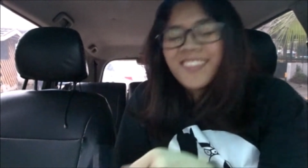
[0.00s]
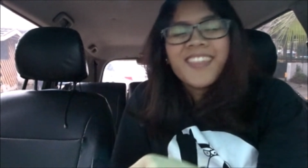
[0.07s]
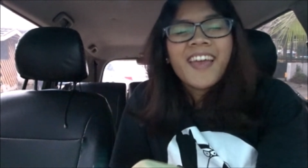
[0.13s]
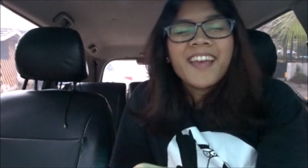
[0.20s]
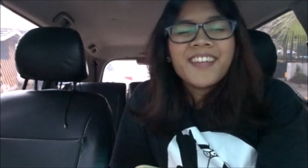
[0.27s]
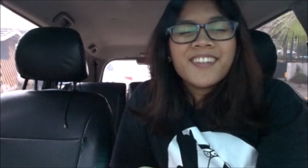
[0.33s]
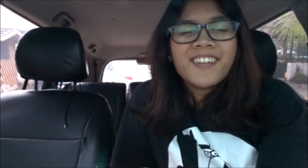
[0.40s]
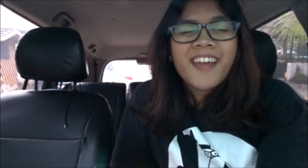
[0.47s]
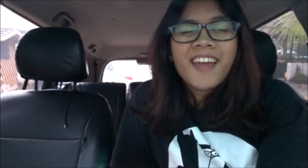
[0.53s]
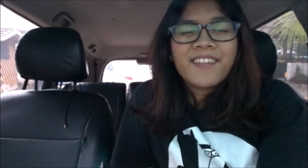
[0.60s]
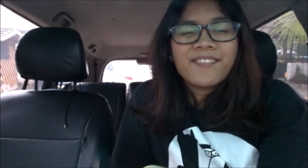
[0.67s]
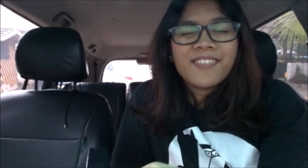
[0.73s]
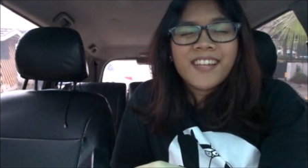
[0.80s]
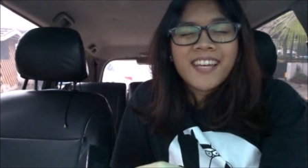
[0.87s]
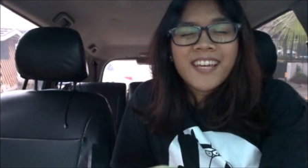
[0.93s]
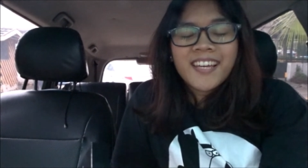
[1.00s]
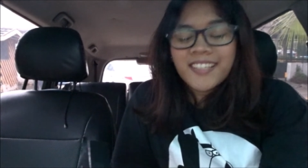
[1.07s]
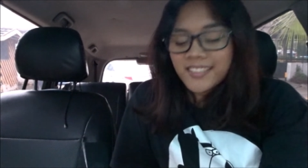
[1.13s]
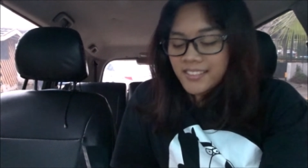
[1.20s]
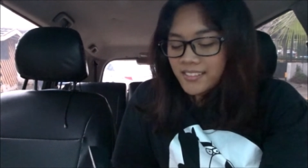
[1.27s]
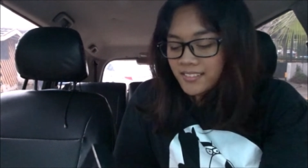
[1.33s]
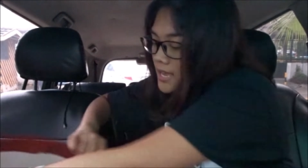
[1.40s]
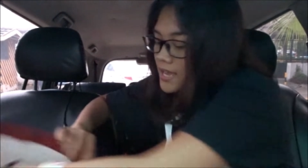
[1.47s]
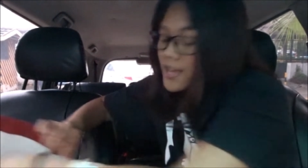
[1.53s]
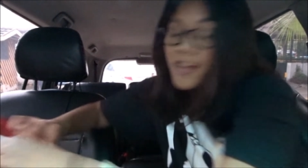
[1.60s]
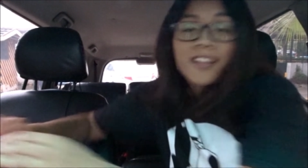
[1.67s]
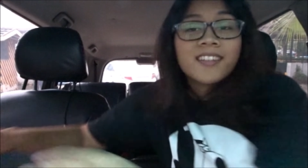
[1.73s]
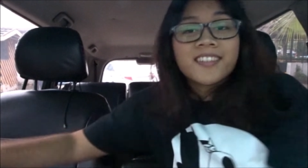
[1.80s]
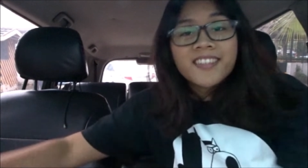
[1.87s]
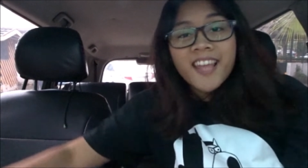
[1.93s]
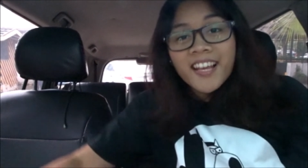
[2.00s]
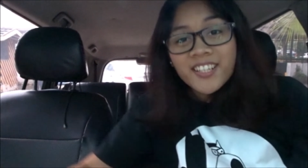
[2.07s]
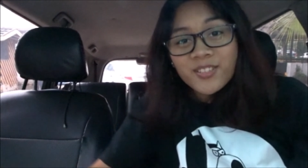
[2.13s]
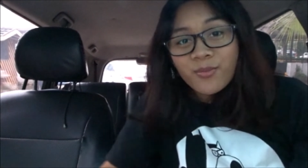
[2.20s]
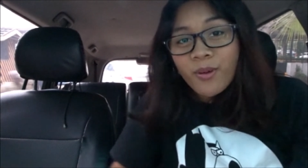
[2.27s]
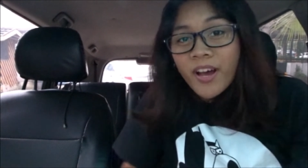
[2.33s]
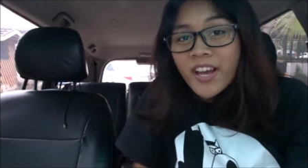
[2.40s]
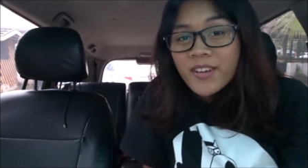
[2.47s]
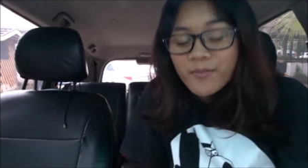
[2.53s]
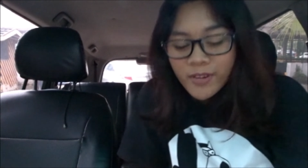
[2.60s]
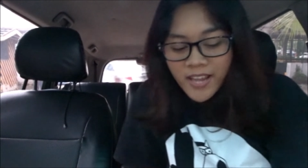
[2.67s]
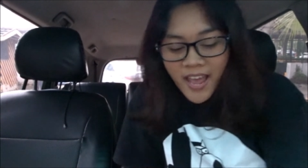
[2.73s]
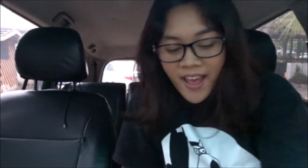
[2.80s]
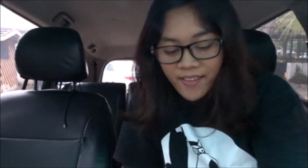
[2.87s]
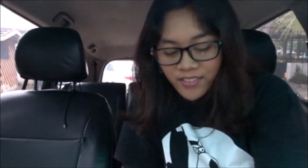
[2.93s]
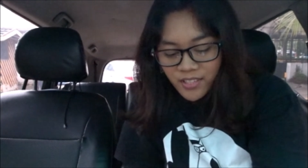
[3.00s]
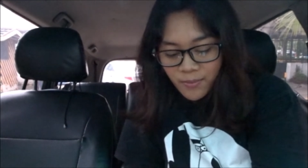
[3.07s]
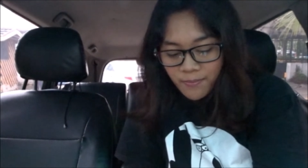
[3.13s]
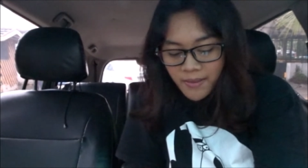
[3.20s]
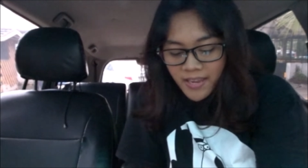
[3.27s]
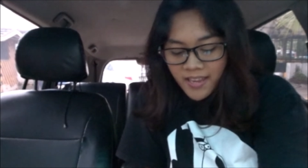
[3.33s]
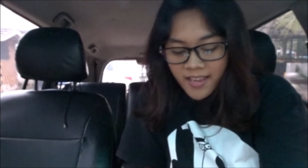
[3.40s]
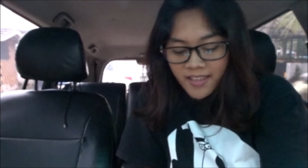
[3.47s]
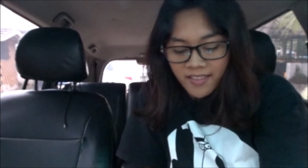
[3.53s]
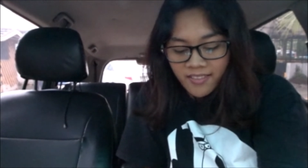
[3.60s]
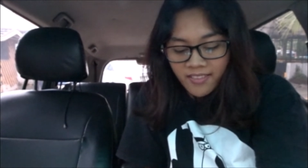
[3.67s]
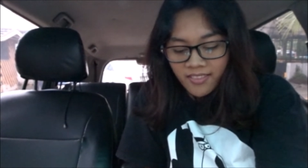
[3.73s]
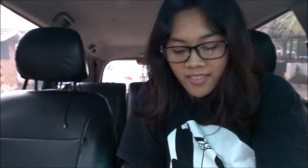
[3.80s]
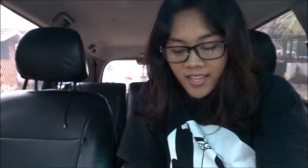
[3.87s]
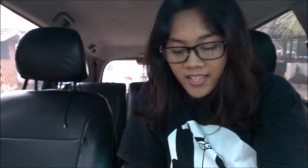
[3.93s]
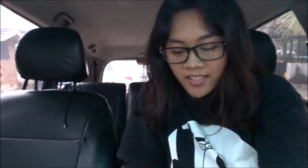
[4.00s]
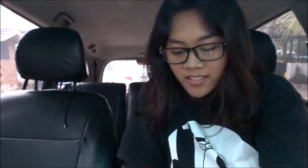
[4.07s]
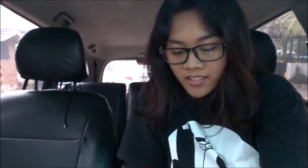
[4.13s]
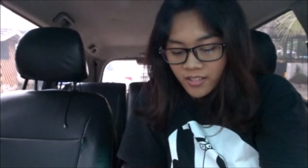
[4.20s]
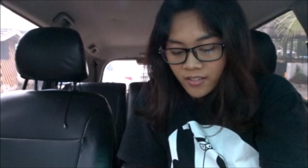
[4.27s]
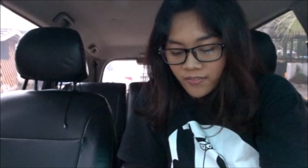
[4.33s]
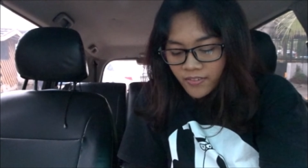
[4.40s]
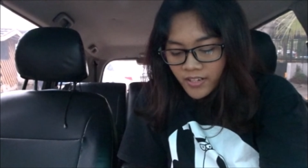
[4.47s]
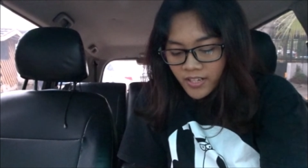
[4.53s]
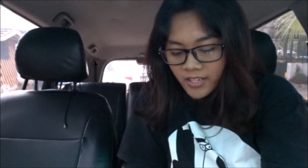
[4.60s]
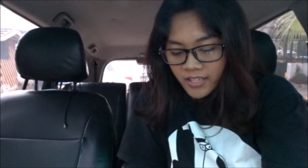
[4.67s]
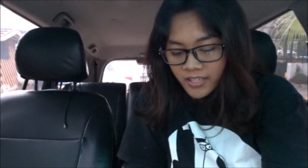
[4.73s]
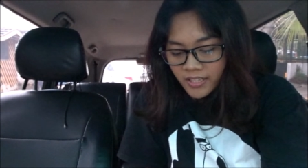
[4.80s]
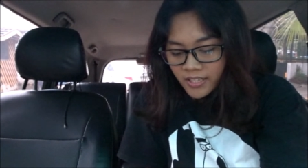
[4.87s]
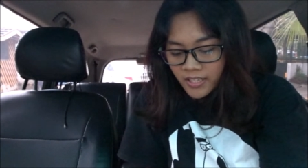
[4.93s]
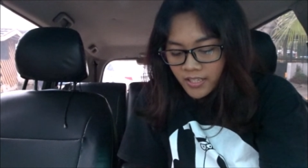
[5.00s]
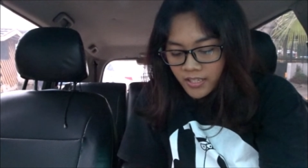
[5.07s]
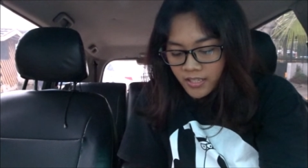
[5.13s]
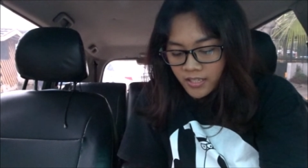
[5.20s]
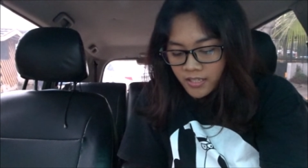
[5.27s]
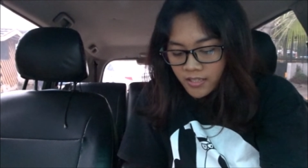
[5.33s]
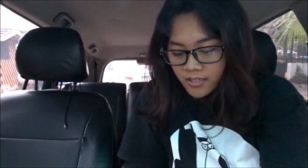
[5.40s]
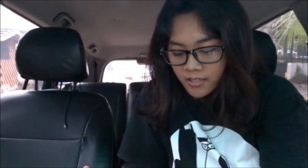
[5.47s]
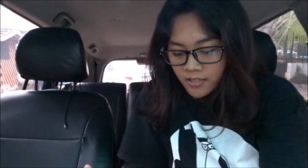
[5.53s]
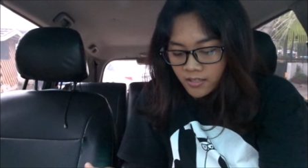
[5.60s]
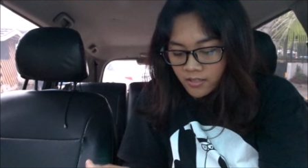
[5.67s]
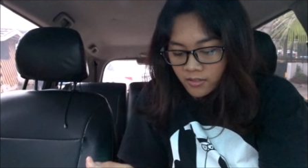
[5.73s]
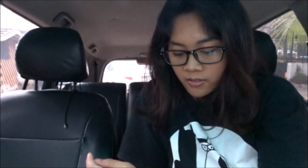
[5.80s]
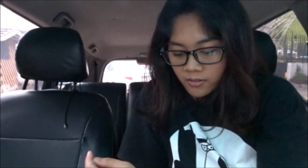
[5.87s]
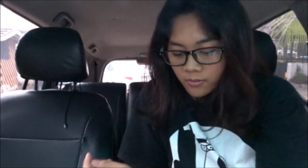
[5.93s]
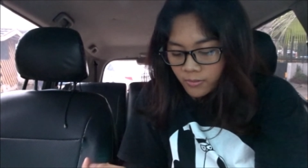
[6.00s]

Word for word: Thank you, Netflix! Next one would have to be this over here.